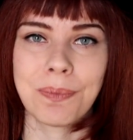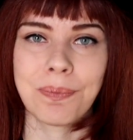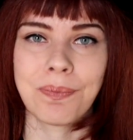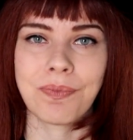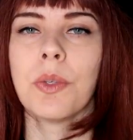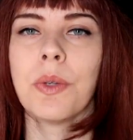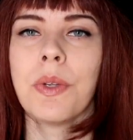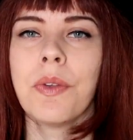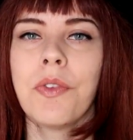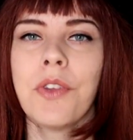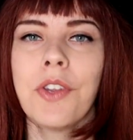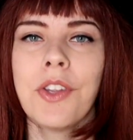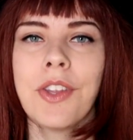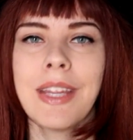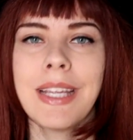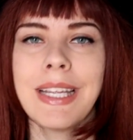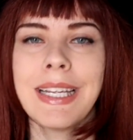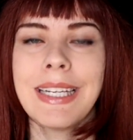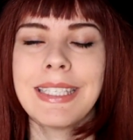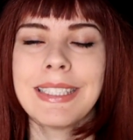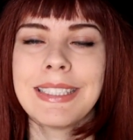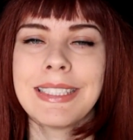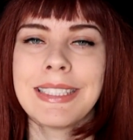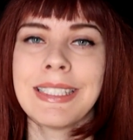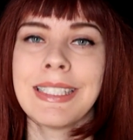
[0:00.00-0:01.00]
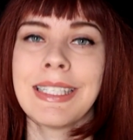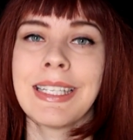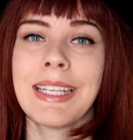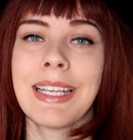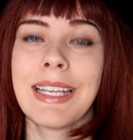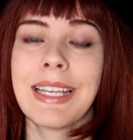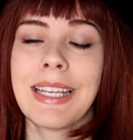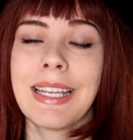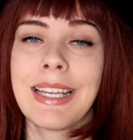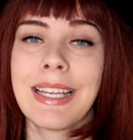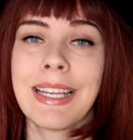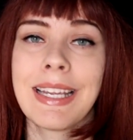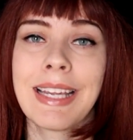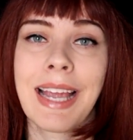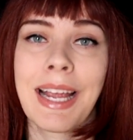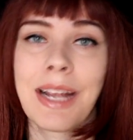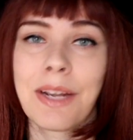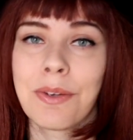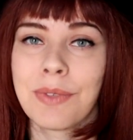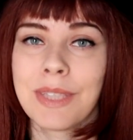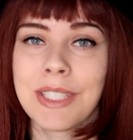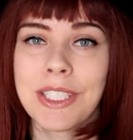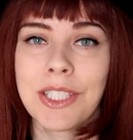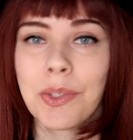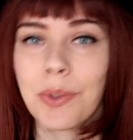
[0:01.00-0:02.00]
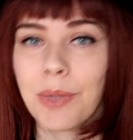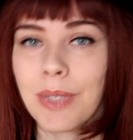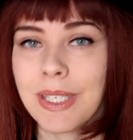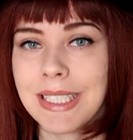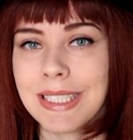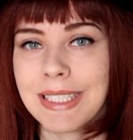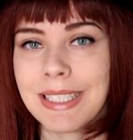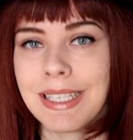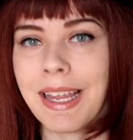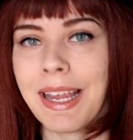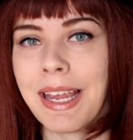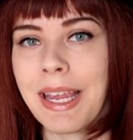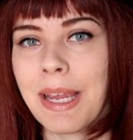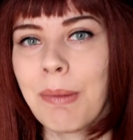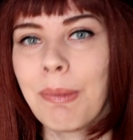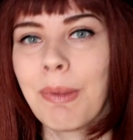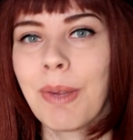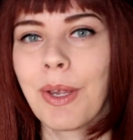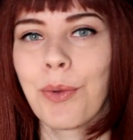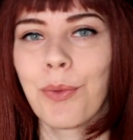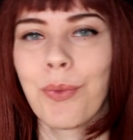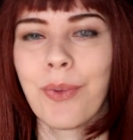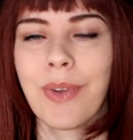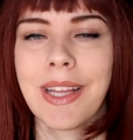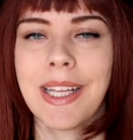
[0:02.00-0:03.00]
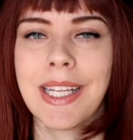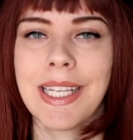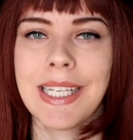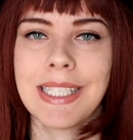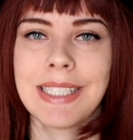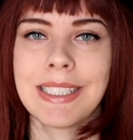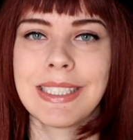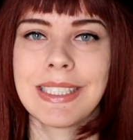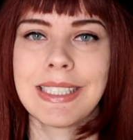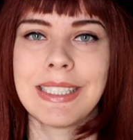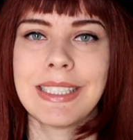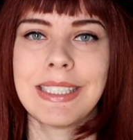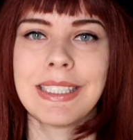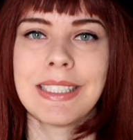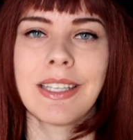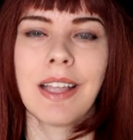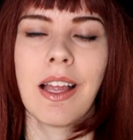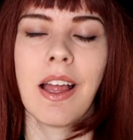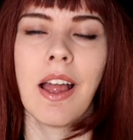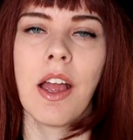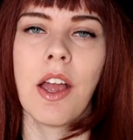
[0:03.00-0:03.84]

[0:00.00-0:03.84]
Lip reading: So if you think it's a get rich quick scheme, it really isn't.